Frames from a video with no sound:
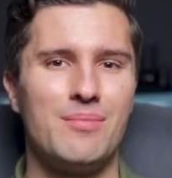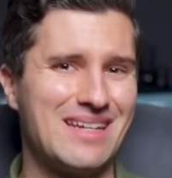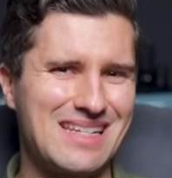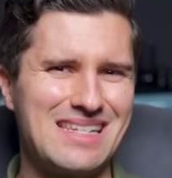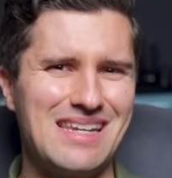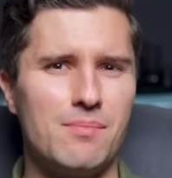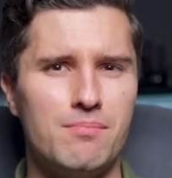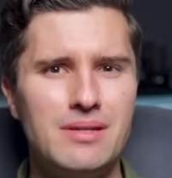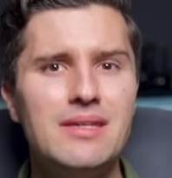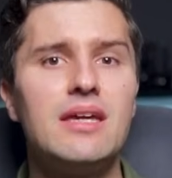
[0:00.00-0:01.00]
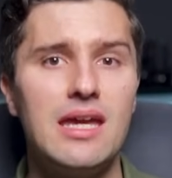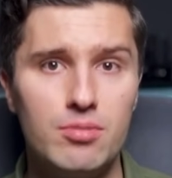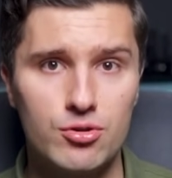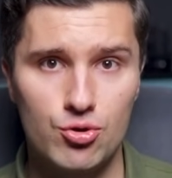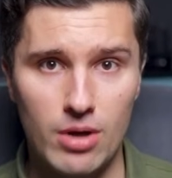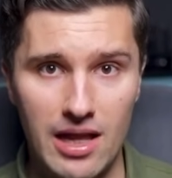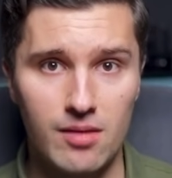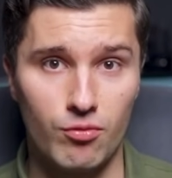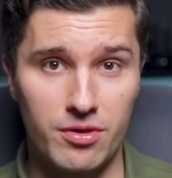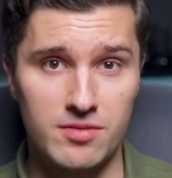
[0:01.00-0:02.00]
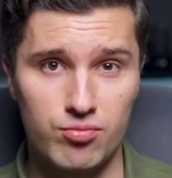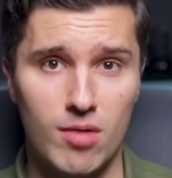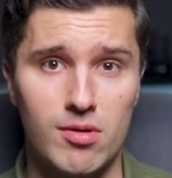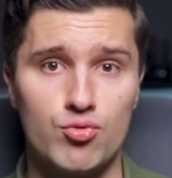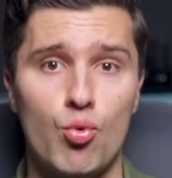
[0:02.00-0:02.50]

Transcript: But as I said, being able to help with these problems